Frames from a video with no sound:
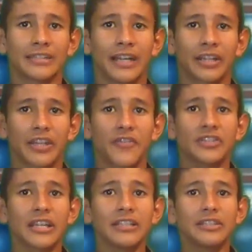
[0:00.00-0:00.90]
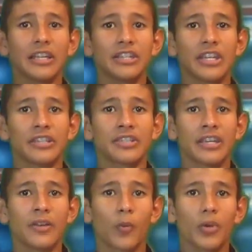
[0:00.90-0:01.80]
that artificial intelligence
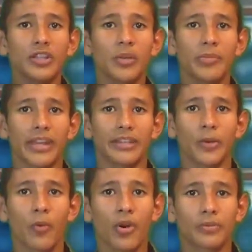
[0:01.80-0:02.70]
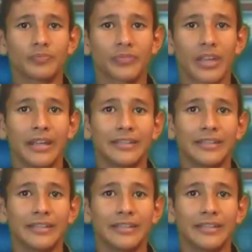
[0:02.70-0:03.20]
will dominate the world,